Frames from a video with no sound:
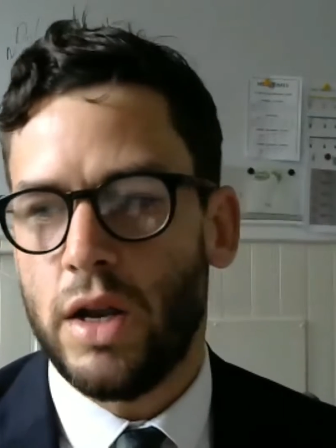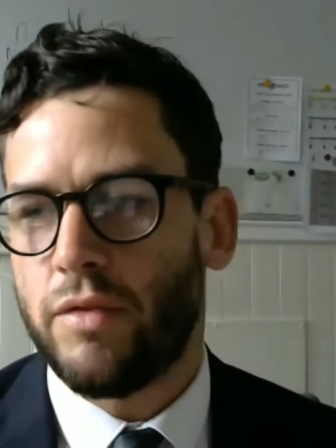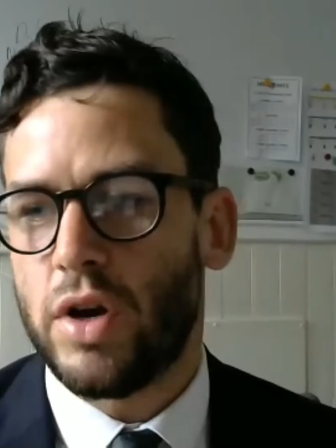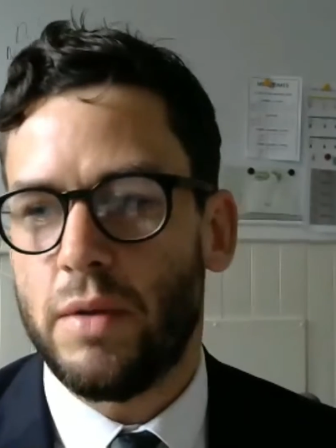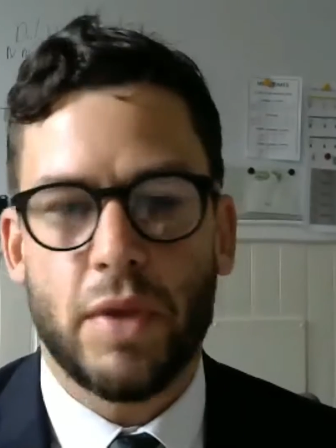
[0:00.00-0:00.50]

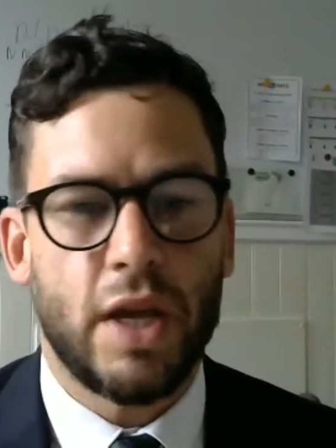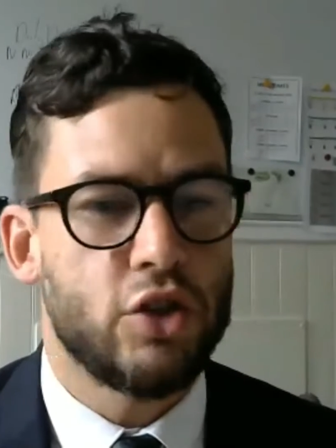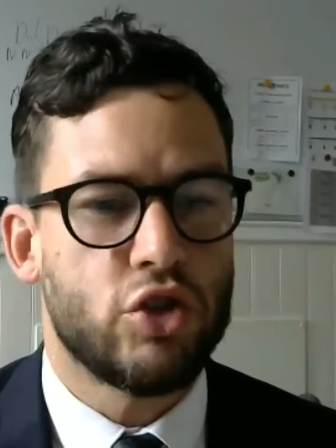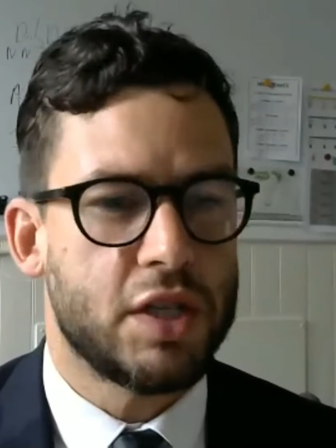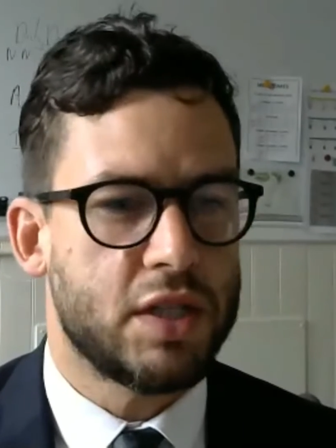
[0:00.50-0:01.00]
Another
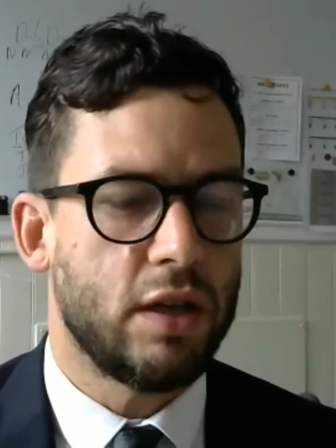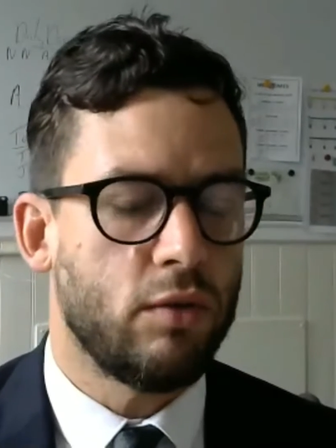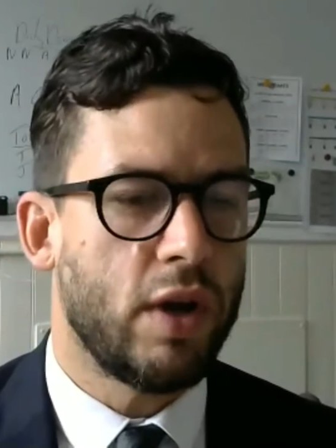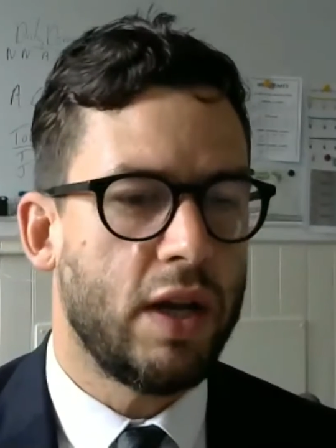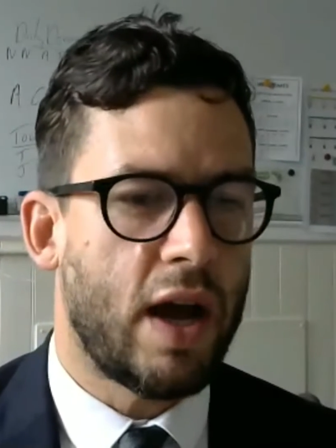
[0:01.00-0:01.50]

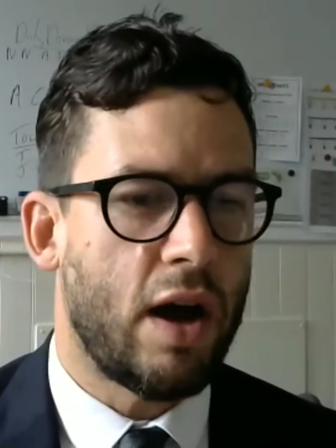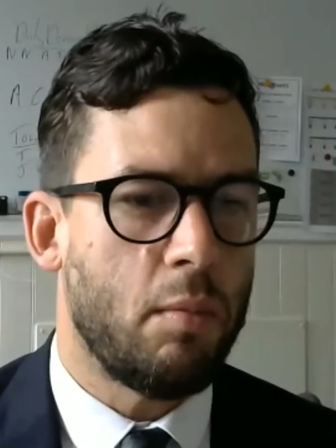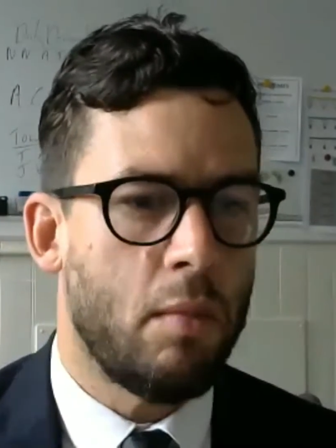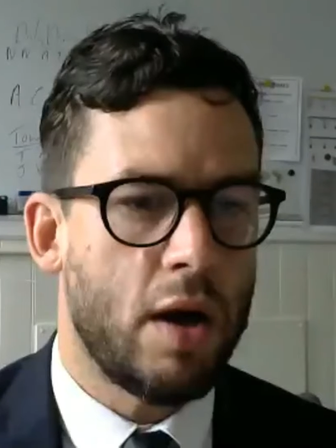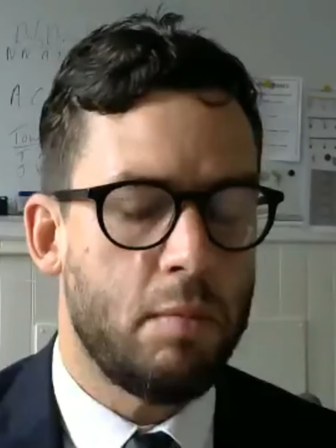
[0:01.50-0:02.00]
interesting
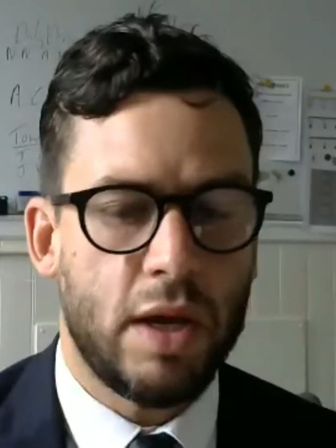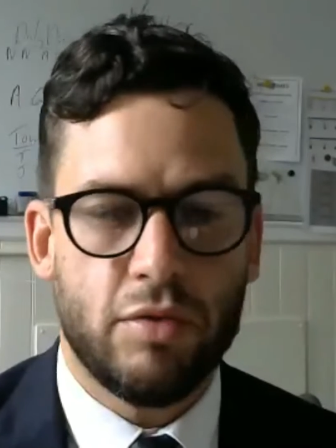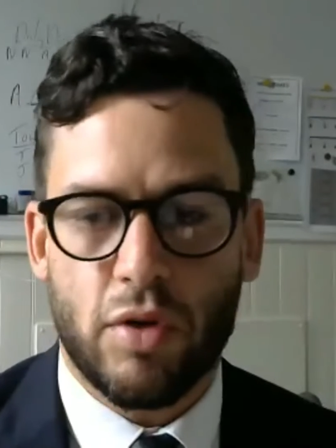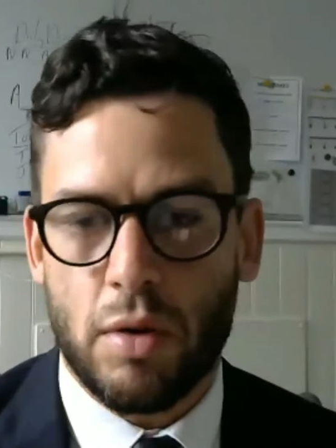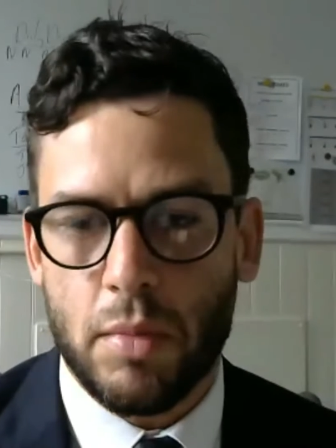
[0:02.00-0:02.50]
readout might
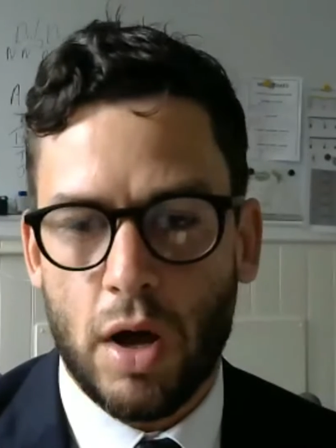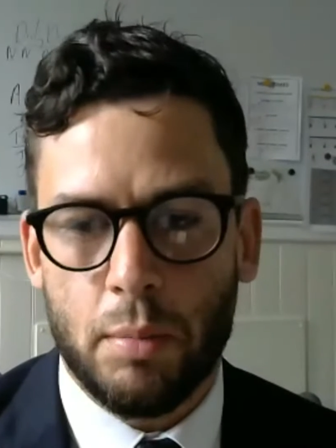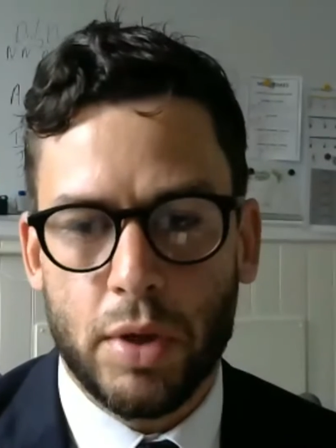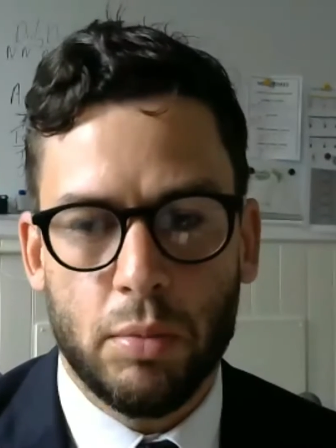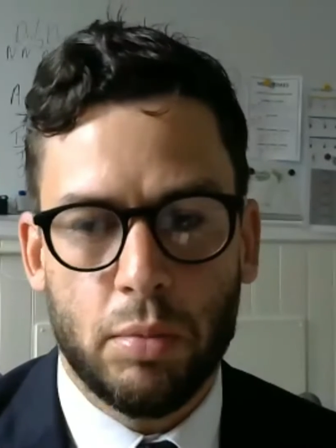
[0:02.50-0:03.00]
be from
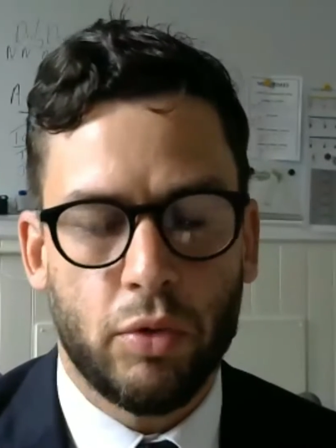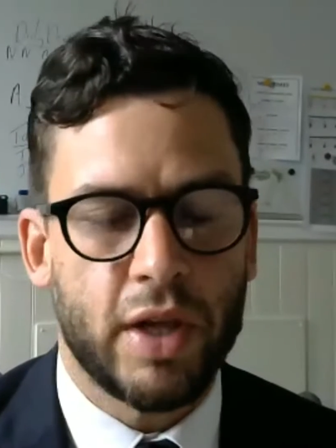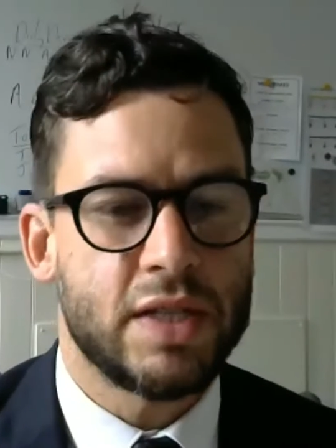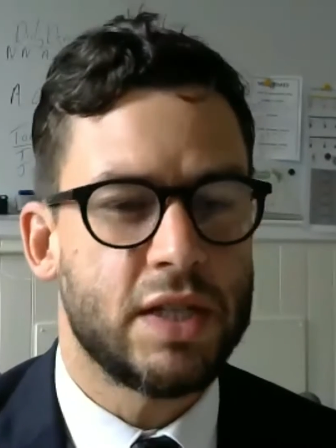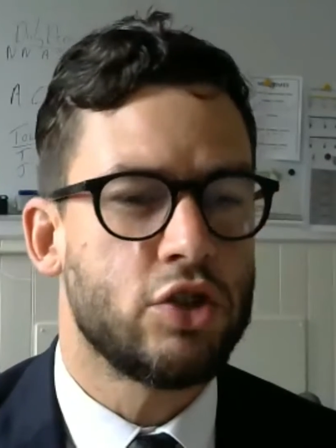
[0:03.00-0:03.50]
a
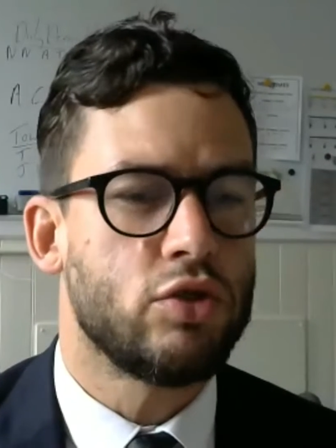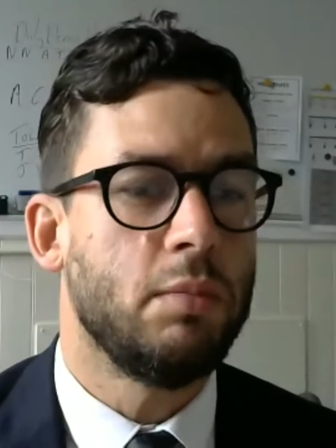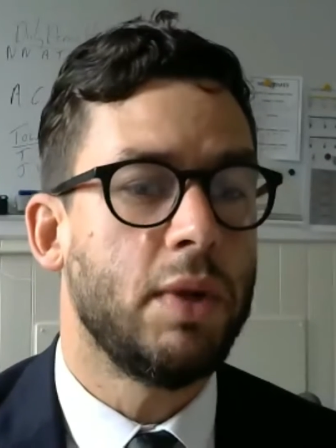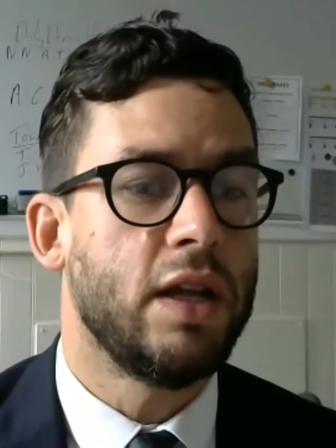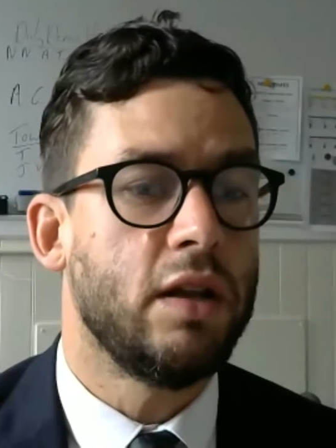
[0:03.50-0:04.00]
pupil that is
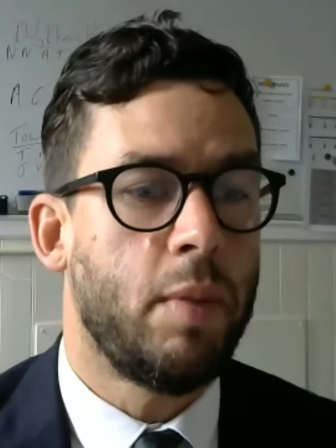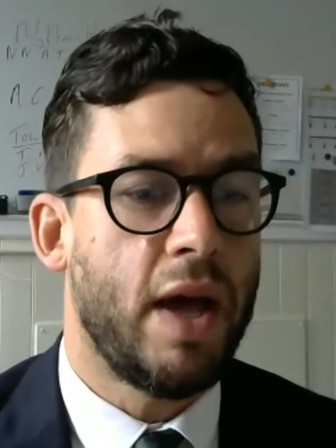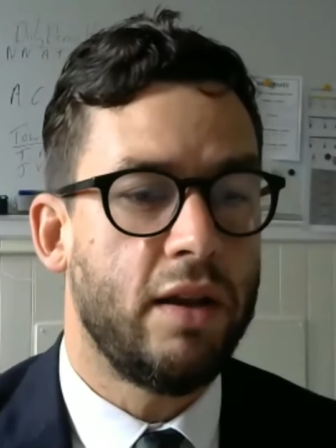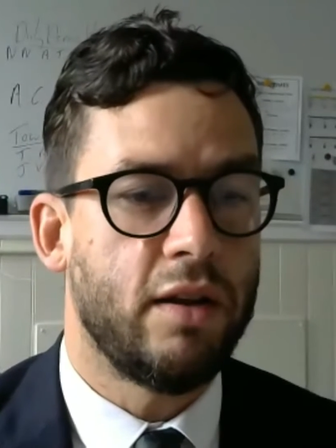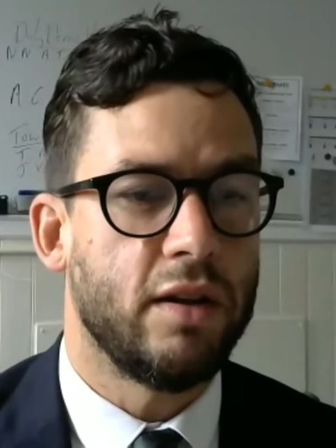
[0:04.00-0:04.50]
extremely
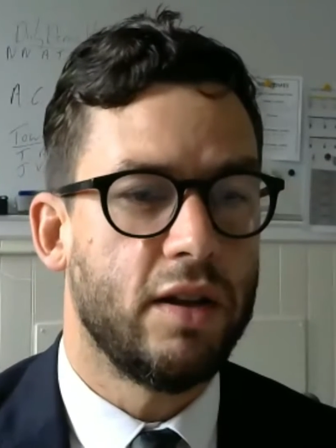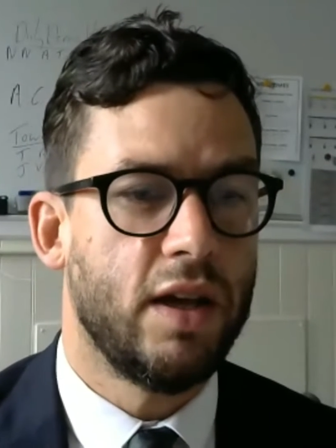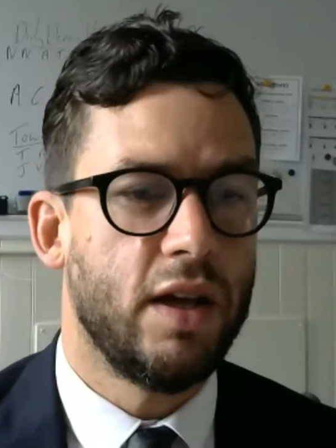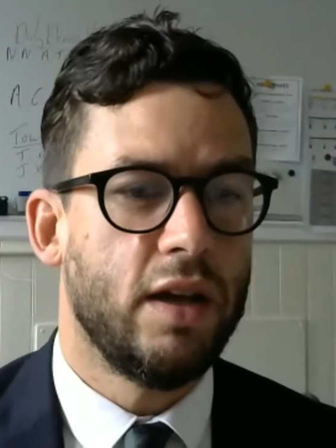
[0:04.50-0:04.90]
independent.